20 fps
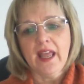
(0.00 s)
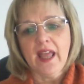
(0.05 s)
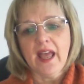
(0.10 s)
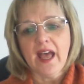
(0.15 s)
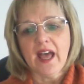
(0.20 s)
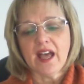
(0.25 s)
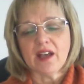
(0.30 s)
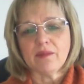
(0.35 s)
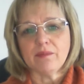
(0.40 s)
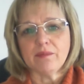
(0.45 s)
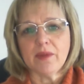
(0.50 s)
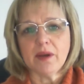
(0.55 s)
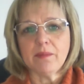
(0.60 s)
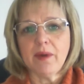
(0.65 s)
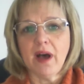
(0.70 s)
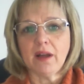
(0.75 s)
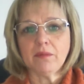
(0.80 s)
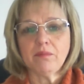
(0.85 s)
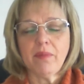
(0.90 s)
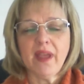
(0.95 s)
um,
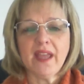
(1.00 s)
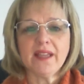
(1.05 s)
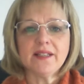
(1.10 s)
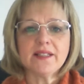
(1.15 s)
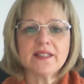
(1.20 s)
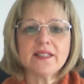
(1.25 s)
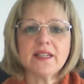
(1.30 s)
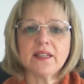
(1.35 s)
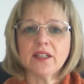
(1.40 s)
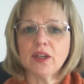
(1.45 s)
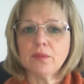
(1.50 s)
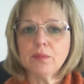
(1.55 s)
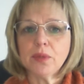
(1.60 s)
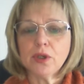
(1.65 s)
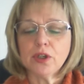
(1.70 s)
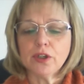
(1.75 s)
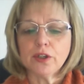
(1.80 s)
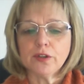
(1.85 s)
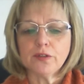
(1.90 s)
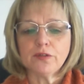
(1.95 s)
about painting a
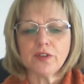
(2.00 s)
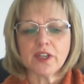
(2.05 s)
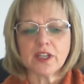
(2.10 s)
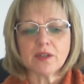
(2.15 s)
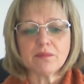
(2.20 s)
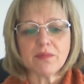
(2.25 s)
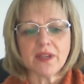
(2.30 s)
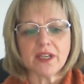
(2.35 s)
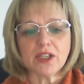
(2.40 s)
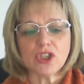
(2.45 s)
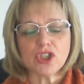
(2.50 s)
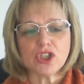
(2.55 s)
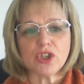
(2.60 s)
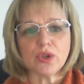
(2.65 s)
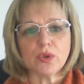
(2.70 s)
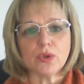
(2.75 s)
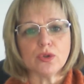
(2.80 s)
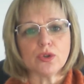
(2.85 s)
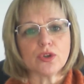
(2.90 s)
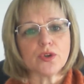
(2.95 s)
perfect picture
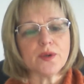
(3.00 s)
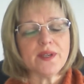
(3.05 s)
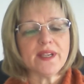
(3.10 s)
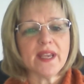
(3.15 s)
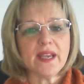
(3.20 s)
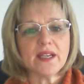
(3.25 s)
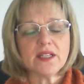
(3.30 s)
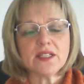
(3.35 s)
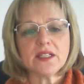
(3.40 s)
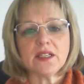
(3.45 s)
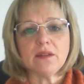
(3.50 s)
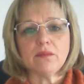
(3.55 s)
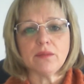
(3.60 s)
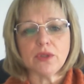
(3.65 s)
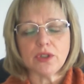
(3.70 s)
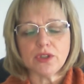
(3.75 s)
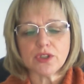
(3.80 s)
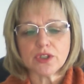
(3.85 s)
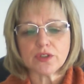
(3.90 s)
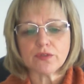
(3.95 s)
or creating
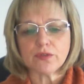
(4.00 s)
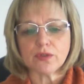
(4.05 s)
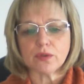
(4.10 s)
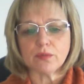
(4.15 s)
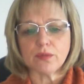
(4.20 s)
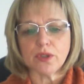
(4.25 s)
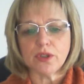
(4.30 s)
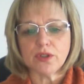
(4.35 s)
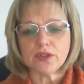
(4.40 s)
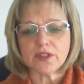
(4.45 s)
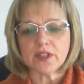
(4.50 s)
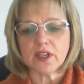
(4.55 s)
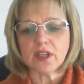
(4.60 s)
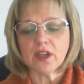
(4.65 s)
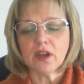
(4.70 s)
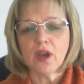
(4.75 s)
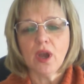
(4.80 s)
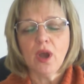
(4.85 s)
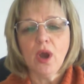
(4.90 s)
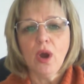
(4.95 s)
beautiful
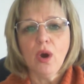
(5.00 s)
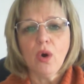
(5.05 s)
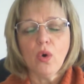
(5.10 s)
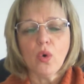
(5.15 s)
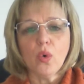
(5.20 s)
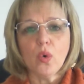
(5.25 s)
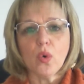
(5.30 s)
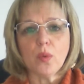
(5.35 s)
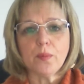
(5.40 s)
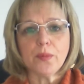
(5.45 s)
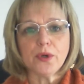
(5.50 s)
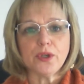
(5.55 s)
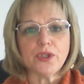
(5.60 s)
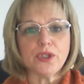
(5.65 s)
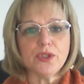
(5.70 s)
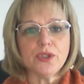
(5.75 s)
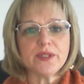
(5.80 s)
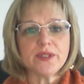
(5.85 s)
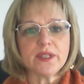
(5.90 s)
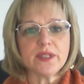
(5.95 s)
music or
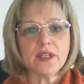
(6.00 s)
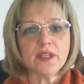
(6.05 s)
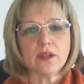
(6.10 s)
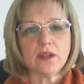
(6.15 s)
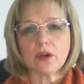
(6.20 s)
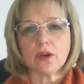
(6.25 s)
producing